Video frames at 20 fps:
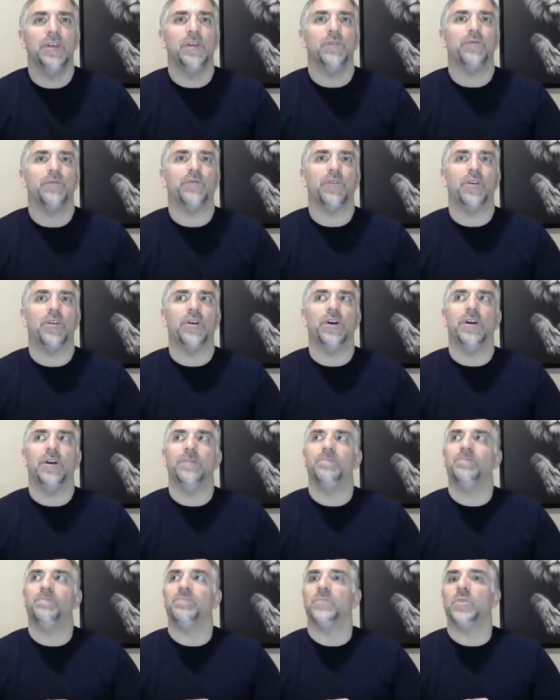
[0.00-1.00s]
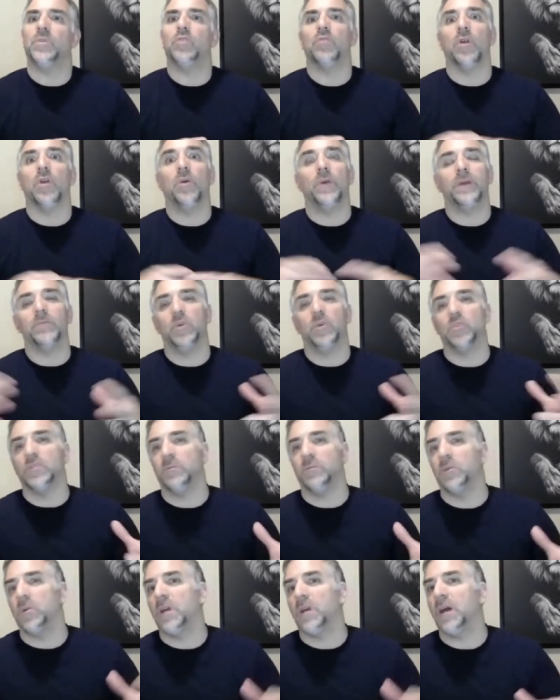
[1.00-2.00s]
from growing
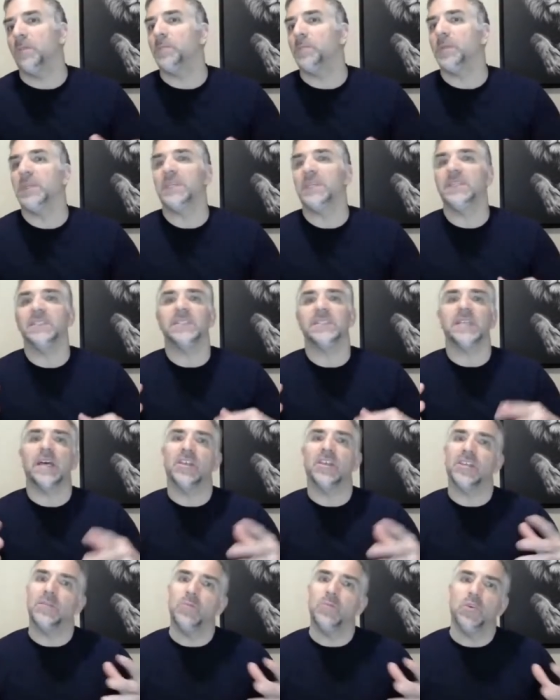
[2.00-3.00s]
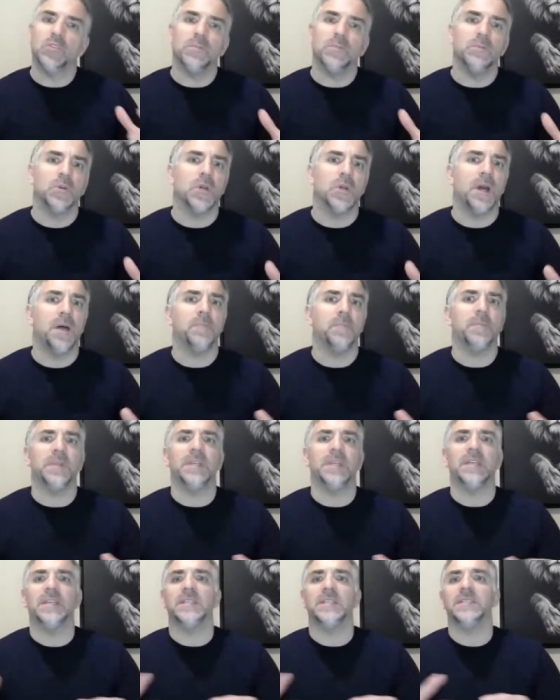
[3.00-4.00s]
multiple companies, selling multiple
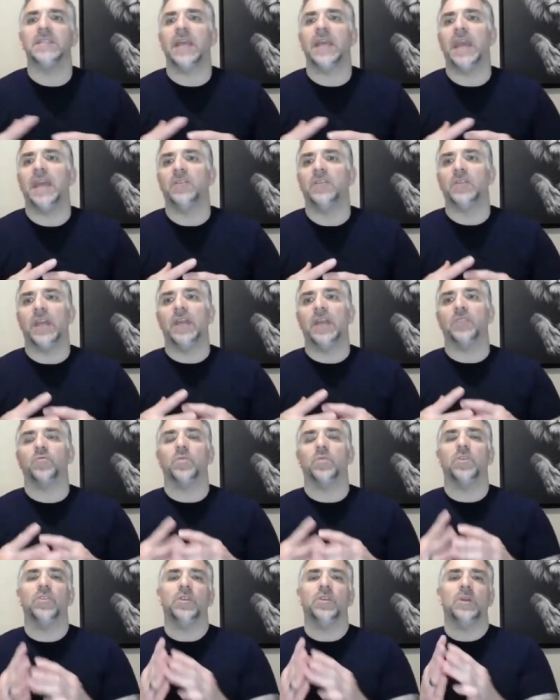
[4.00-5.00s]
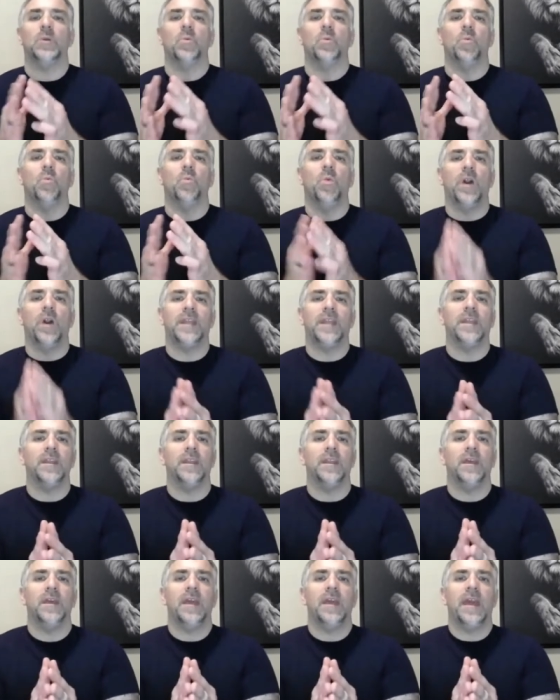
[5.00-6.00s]
companies, and, and really what
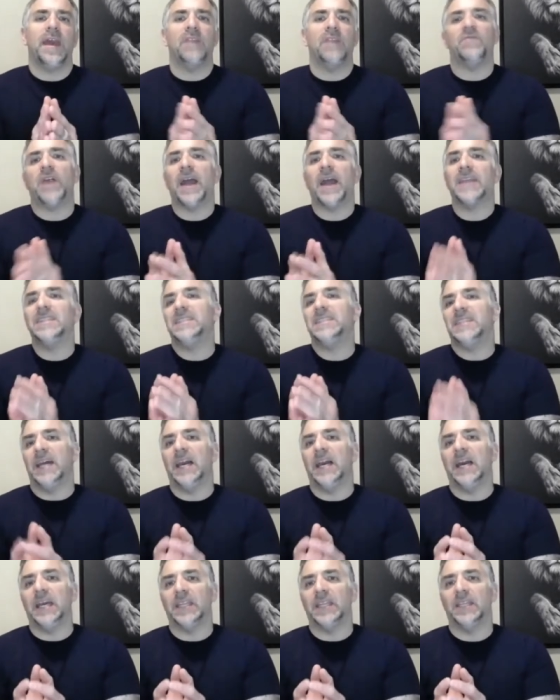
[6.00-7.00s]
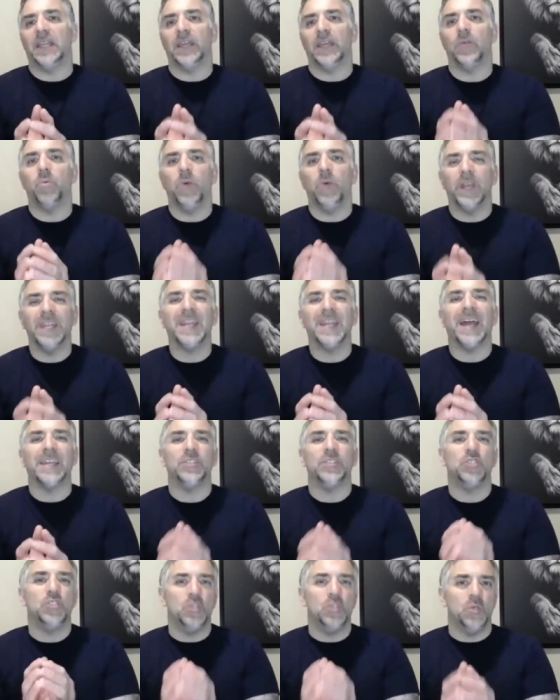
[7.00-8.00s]
have I done? Like, what did I
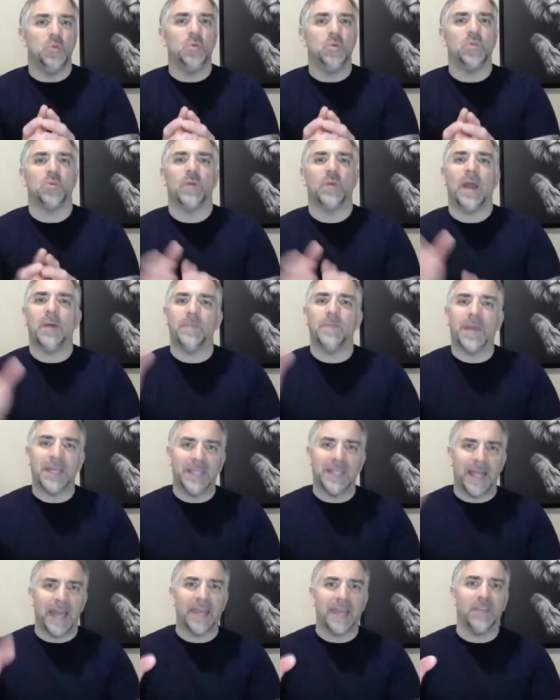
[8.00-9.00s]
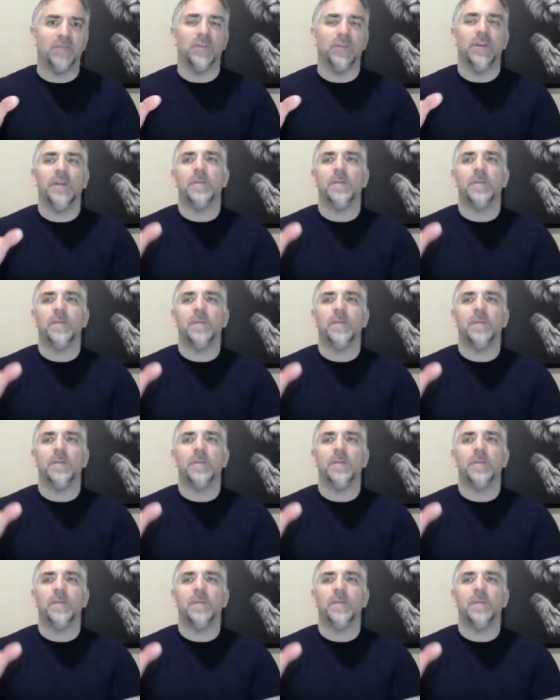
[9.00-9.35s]
do throughout my life